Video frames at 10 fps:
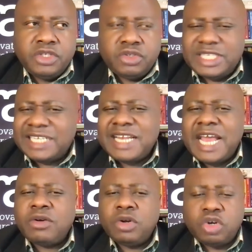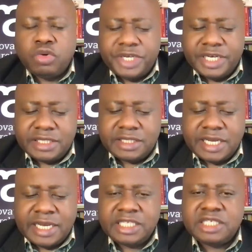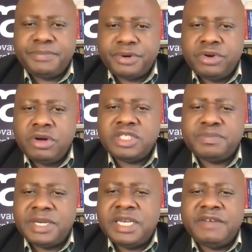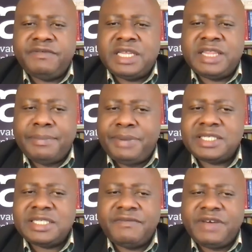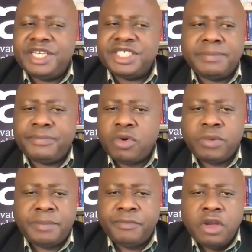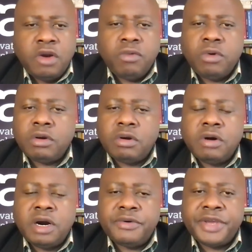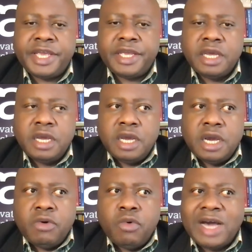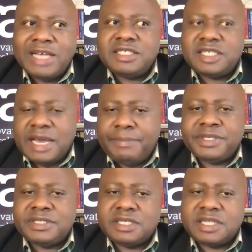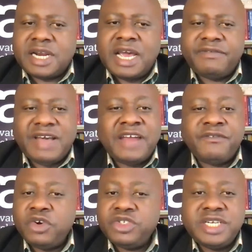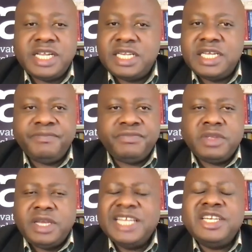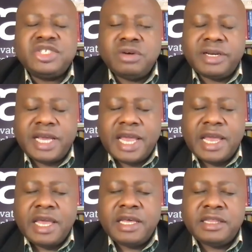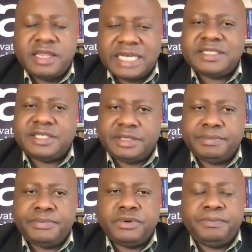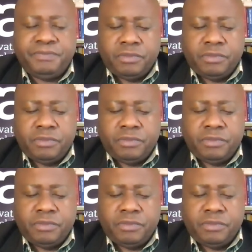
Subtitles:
So just like lotto winners, entrepreneurs believe that their personal financial problem will go away once their business thrives. Unfortunately, it is not that simple.